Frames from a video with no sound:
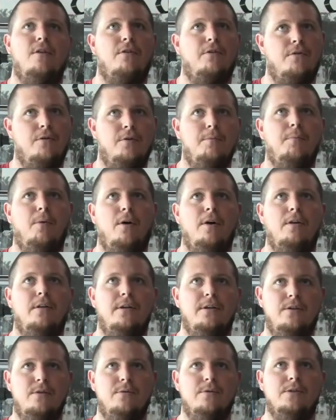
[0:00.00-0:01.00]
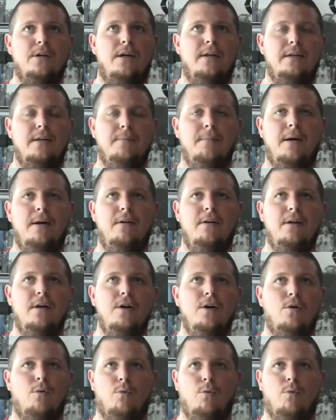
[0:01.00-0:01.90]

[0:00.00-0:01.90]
the third part like you were talking about,